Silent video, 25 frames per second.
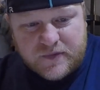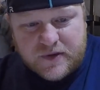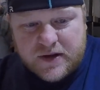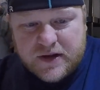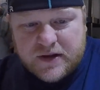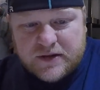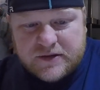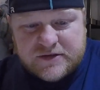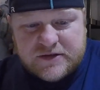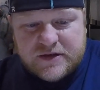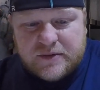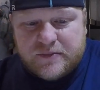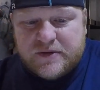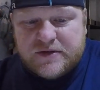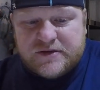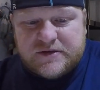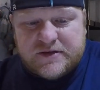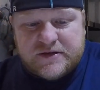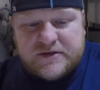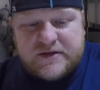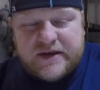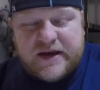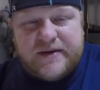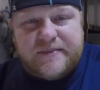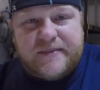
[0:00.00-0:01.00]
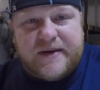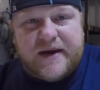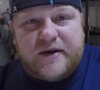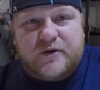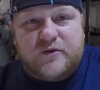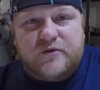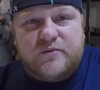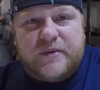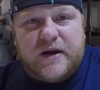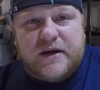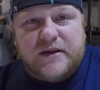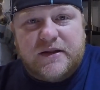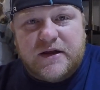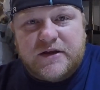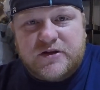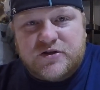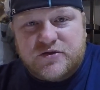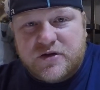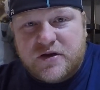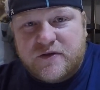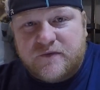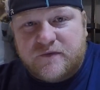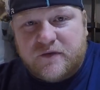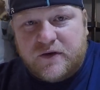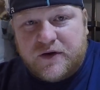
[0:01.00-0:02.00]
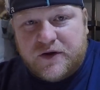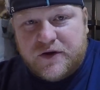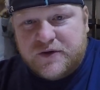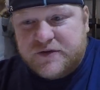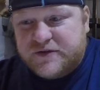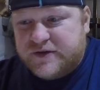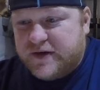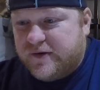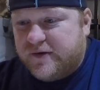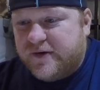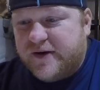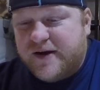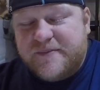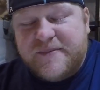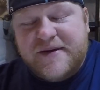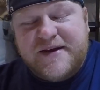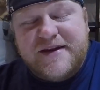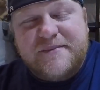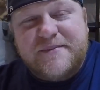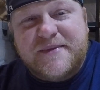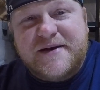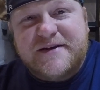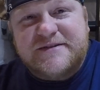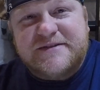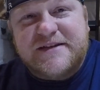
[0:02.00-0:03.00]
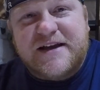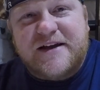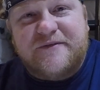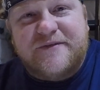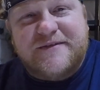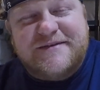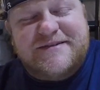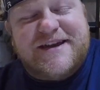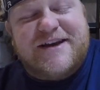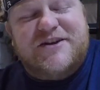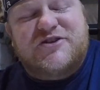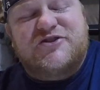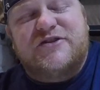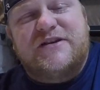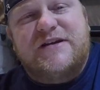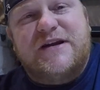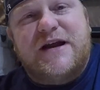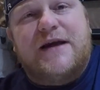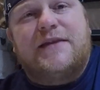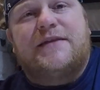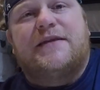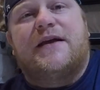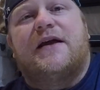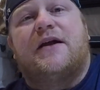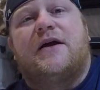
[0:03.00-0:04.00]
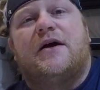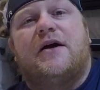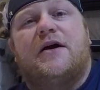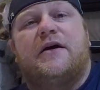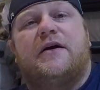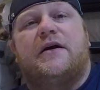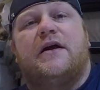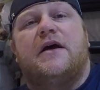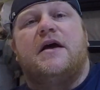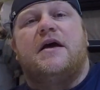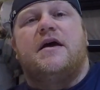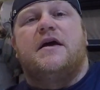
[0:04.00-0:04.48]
And someone says, "Hey man, who made that string for you?" You say, "Oh, I made it myself. It's actually not that hard."